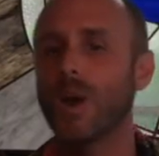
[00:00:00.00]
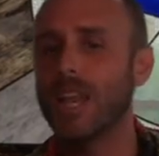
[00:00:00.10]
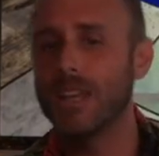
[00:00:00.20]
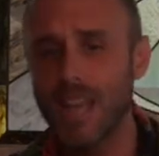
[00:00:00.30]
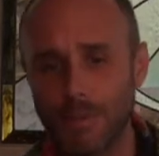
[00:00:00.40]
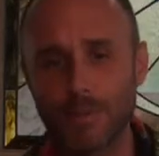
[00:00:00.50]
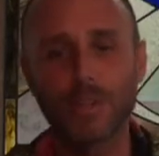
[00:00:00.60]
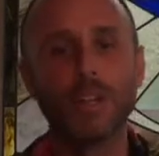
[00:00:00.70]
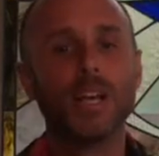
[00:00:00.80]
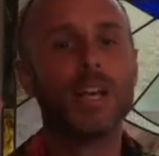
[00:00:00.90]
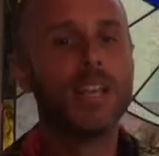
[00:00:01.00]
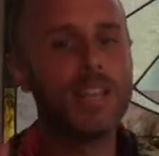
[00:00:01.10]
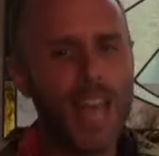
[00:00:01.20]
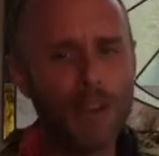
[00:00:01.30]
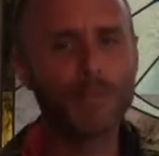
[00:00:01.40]
And never
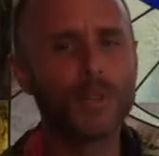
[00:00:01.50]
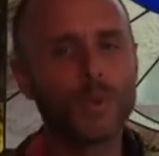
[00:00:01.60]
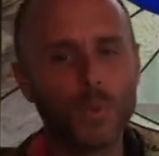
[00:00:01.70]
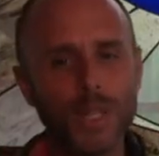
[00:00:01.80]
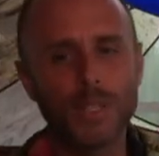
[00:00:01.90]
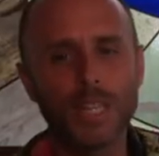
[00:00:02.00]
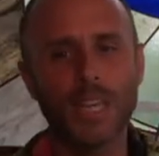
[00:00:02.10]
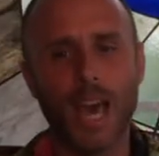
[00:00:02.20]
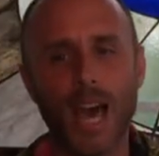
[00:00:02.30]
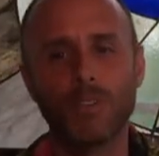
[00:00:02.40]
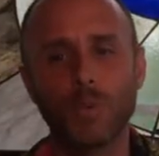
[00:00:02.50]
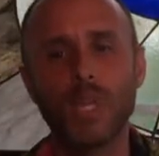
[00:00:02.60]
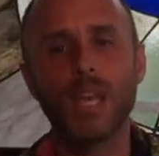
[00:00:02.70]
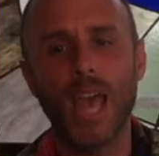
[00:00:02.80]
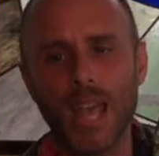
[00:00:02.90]
really have
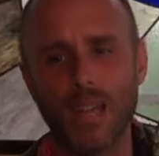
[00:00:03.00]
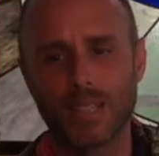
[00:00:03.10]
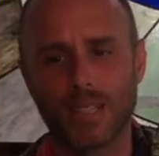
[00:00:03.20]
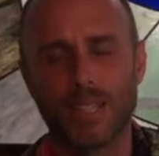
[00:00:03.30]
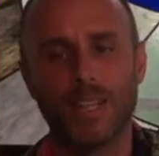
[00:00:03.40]
we ached